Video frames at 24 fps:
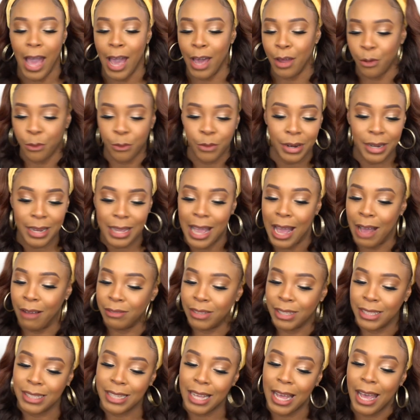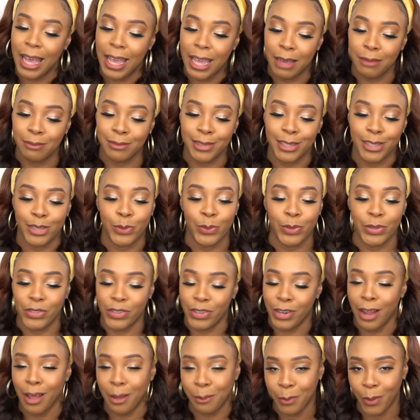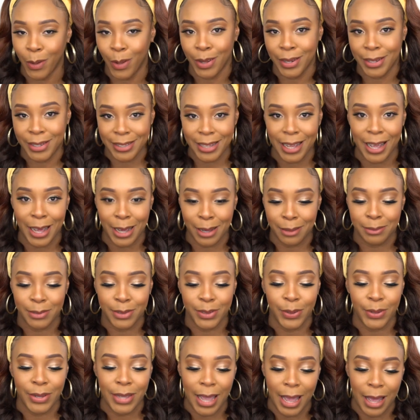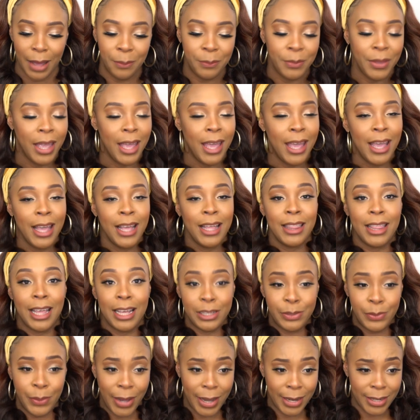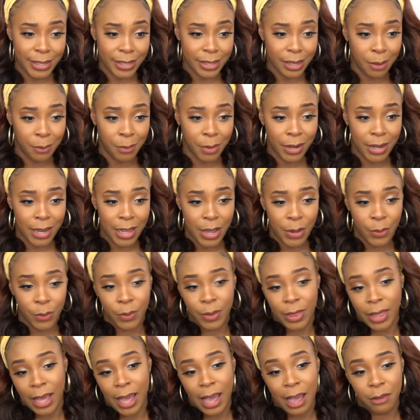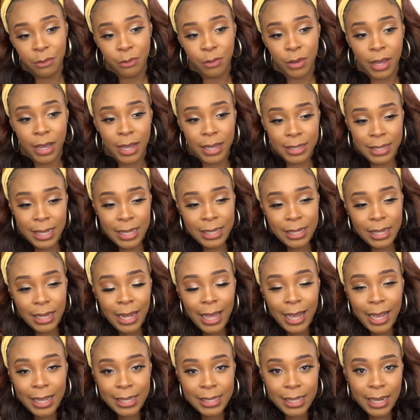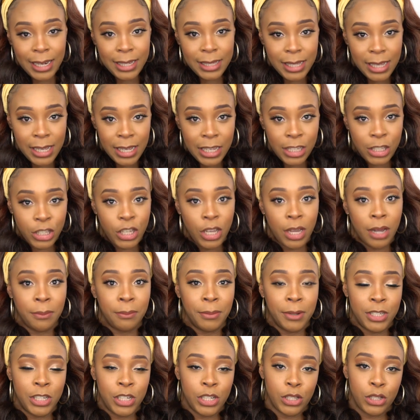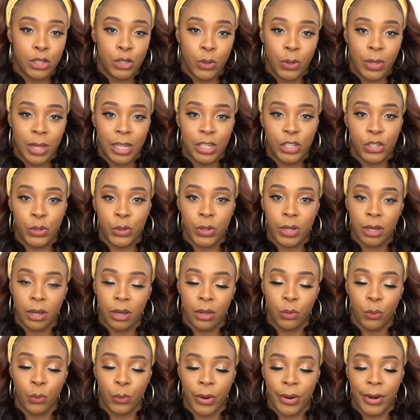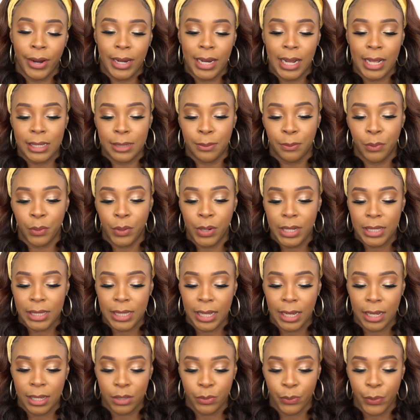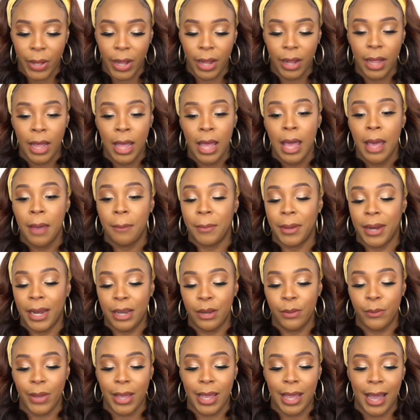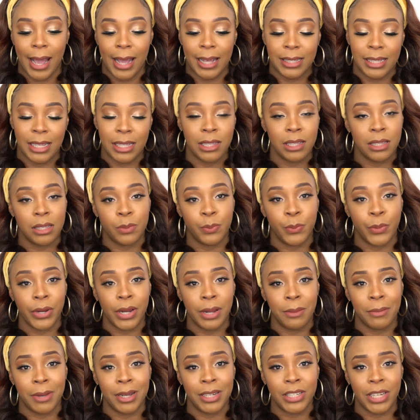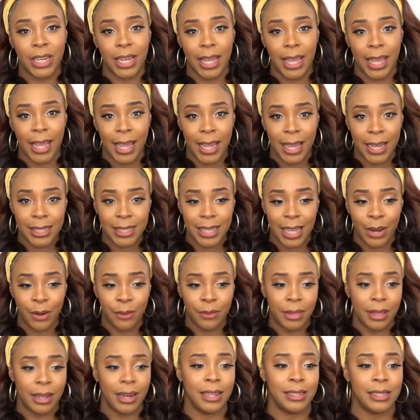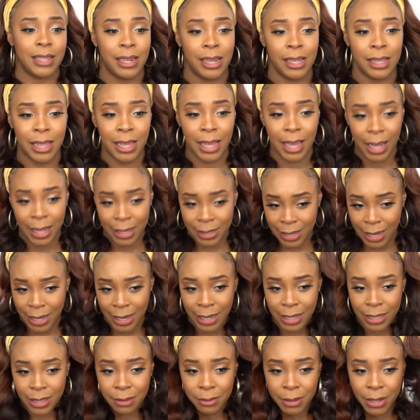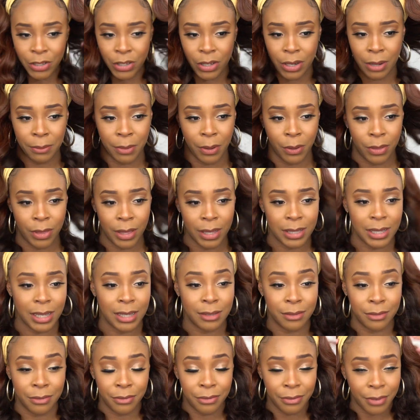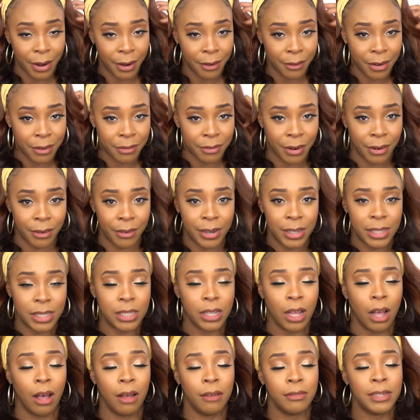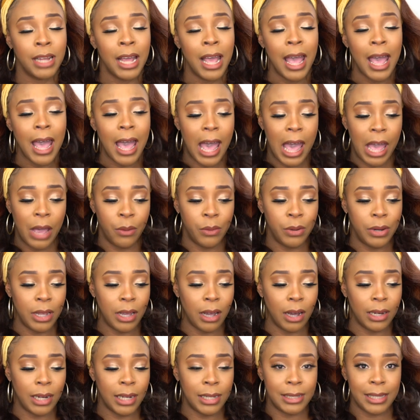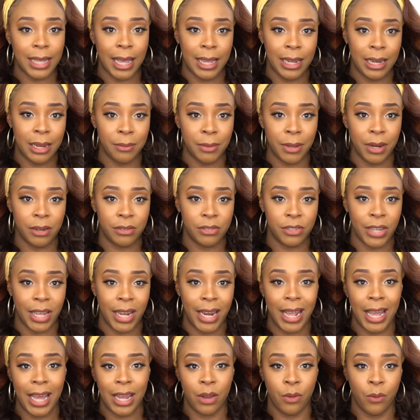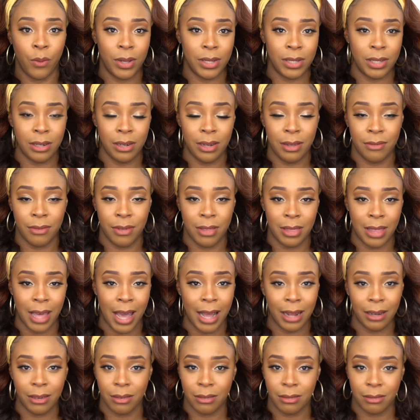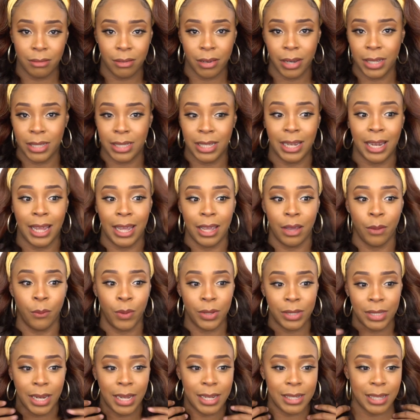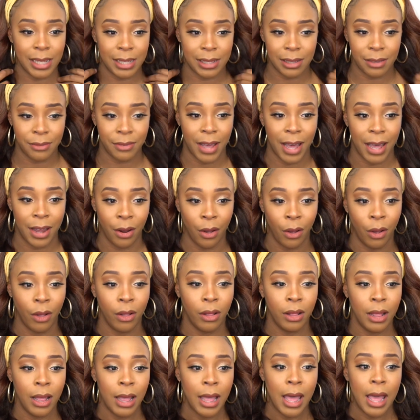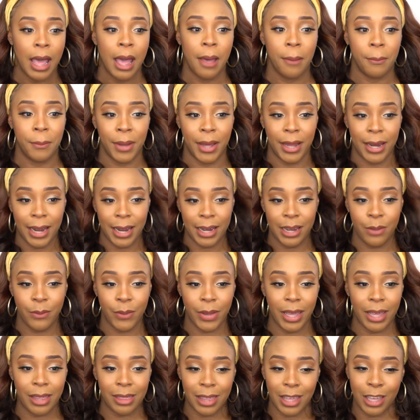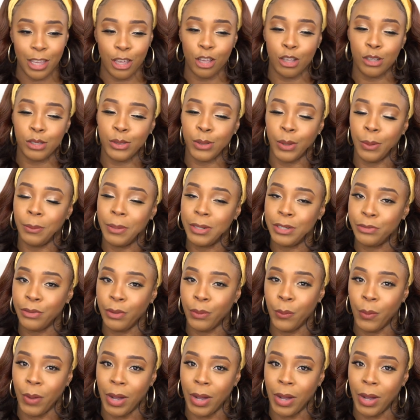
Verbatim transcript: I don't really have the time to switch it up all the time. So yeah, that's why I just come on here with a half wig because like I said, it's easier. But just know that you could wear it as a ponytail as well. But anyway, guys, this is pretty much it. I don't think there's anything else I need to mention about this. It's very, very soft. I only got a tiny bit of shedding and it wasn't even that crazy like it wasn't excessive at all but anyway thank you so much for